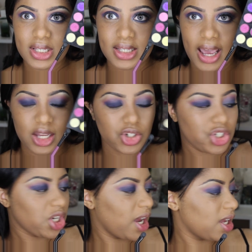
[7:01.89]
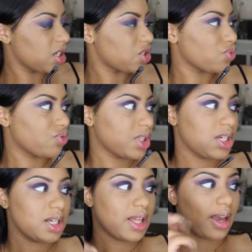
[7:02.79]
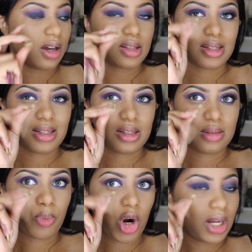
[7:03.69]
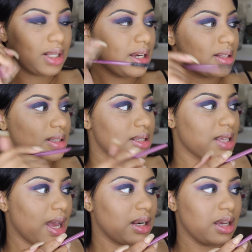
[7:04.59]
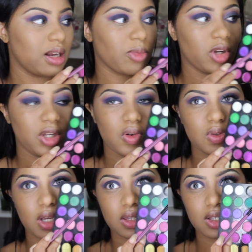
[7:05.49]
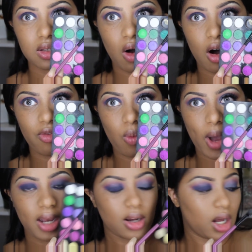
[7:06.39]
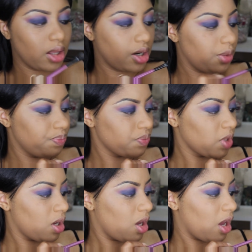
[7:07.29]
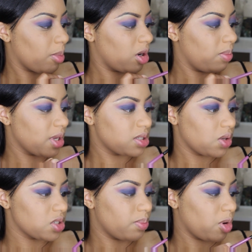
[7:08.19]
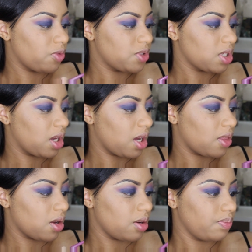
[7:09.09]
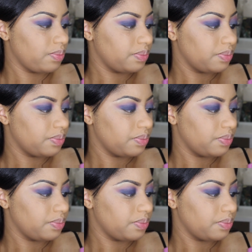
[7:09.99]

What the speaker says: satin shade. It's really like sparkly and satiny. I'm going to use like this off-white color. I'm going to mix those both together